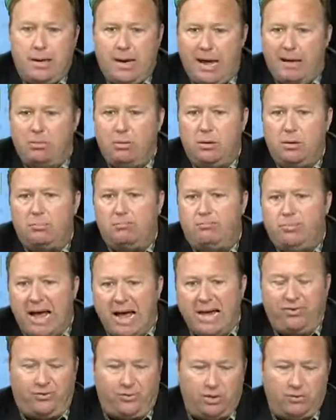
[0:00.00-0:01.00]
Even the
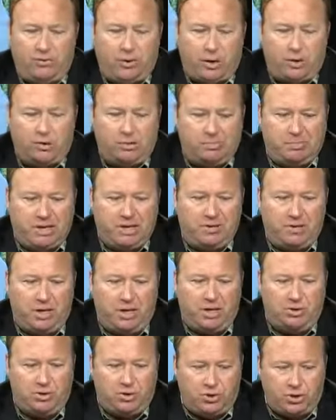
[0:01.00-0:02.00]
best of our
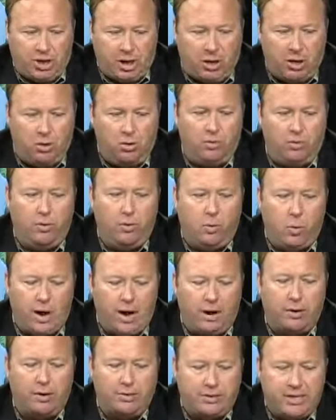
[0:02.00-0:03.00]
species show the
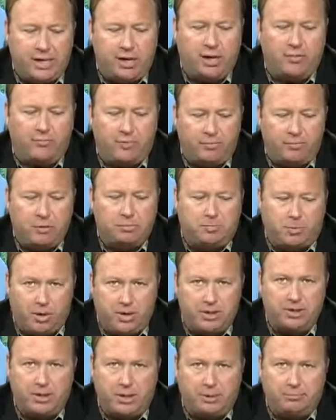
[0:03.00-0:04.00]
wear and tear from this
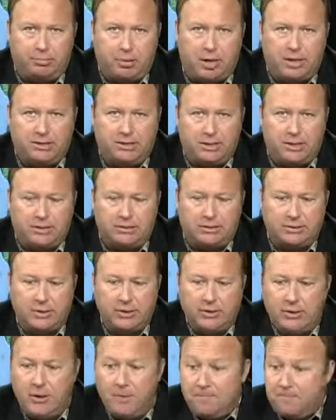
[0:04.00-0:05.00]
poisoning process.
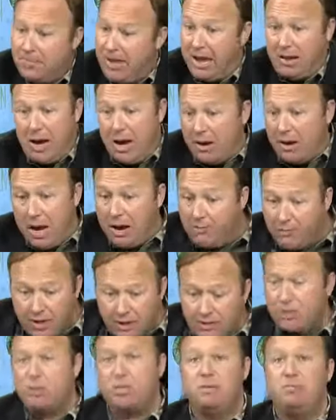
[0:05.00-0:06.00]
And
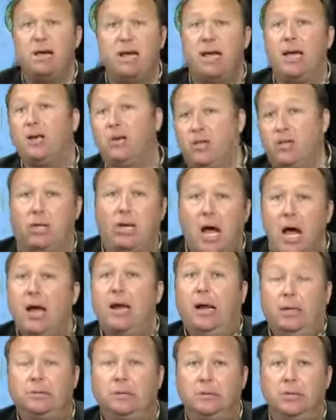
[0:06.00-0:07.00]
this is the big
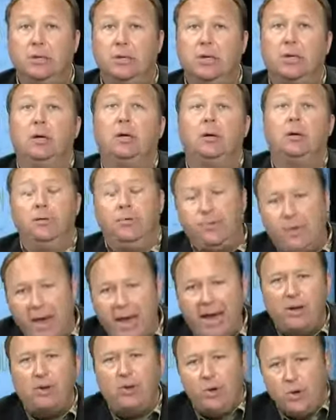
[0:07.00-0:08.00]
enchilada.
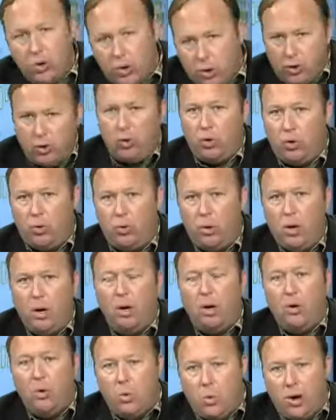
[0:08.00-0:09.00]
They knew
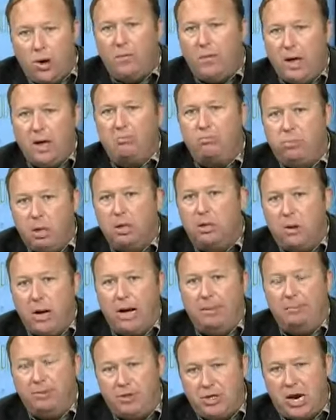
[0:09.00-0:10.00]
when they blew
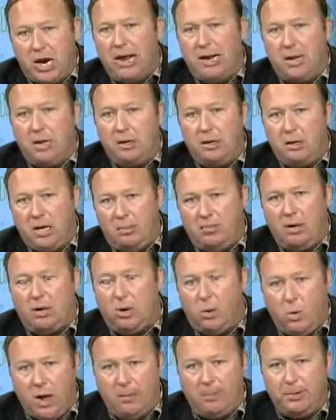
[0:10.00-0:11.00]
up giant
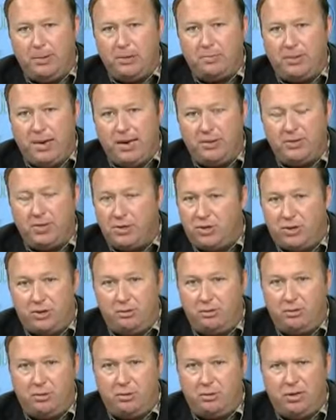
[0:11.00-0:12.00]
chemical weapons bases.
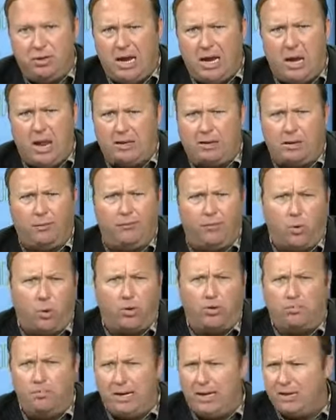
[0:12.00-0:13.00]
He had like the
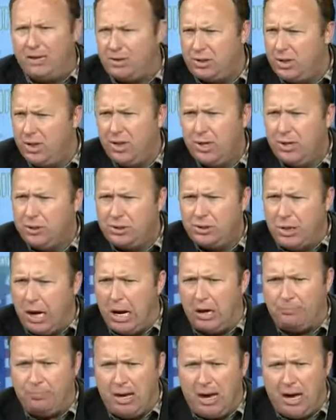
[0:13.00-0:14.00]
fourth biggest
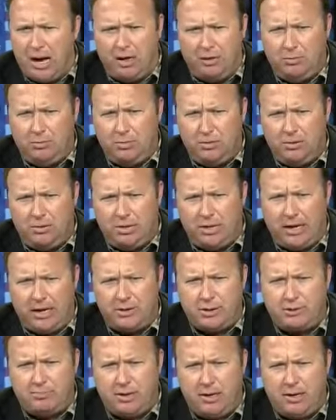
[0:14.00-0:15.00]
stockpile, it was
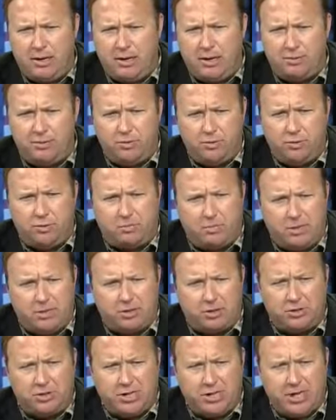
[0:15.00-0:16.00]
estimated. I was doing some
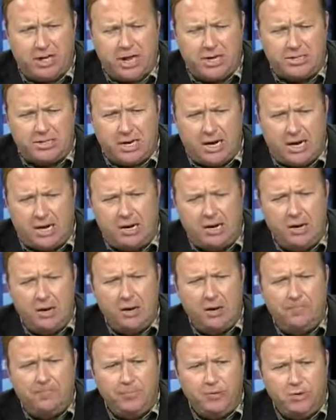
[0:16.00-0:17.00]
research again last night.
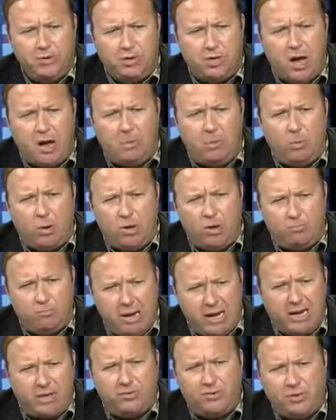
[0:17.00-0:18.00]
Saddam had one of the
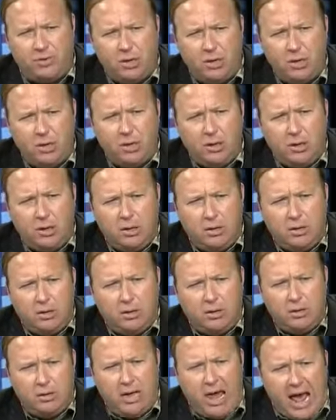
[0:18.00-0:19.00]
biggest
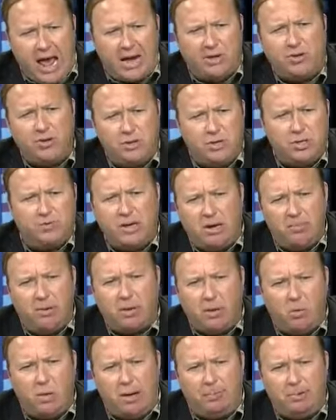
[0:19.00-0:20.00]
caches of
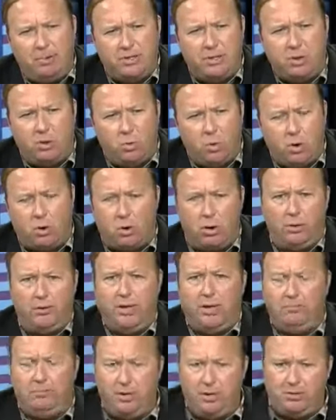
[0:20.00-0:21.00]
chemical weapons in the
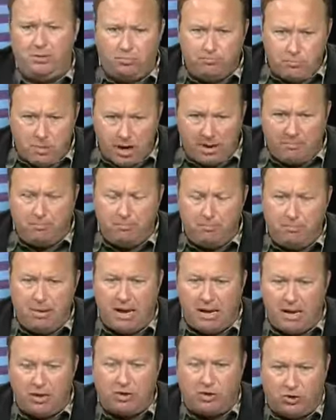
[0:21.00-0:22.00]
world. It had been
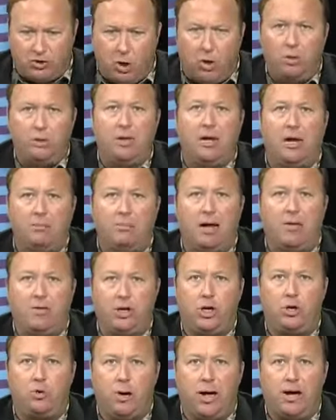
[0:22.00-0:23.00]
mainly sold to him by
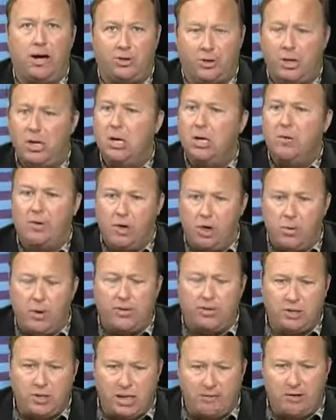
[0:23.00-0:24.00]
the U.S. The
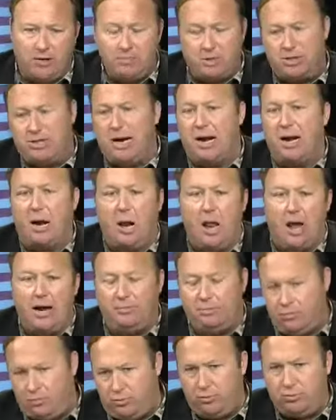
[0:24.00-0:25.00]
U.S. had given him
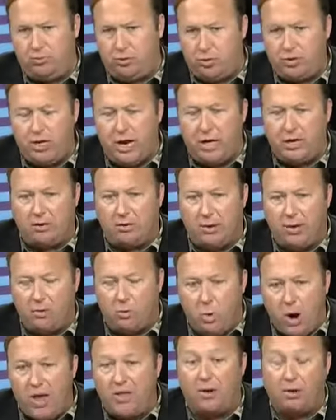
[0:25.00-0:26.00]
satellite trajectory
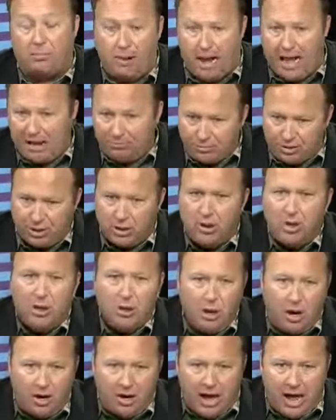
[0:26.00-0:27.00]
and weather maps
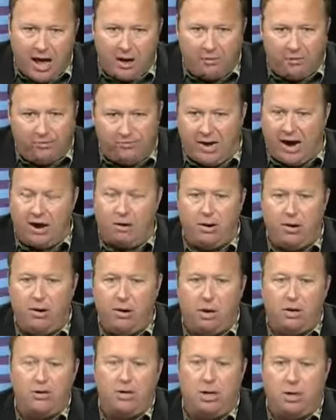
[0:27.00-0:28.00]
on how to fire it
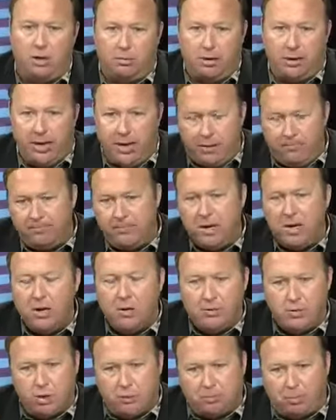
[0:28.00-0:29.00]
and artillery and
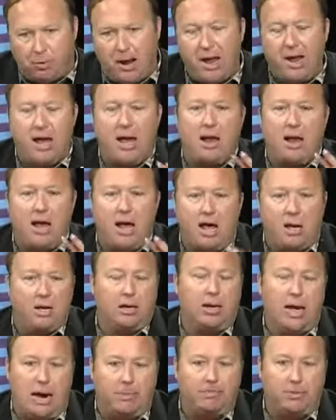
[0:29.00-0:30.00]
spread out of
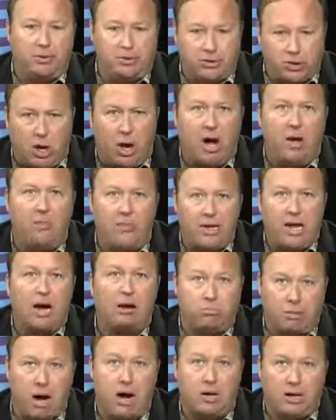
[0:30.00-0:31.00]
helicopters on the
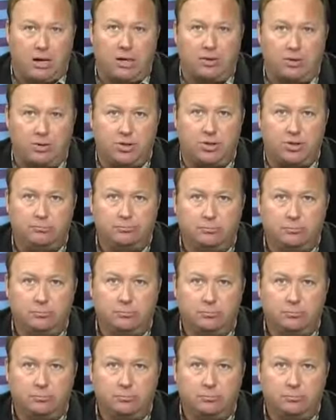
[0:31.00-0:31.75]
Iranians.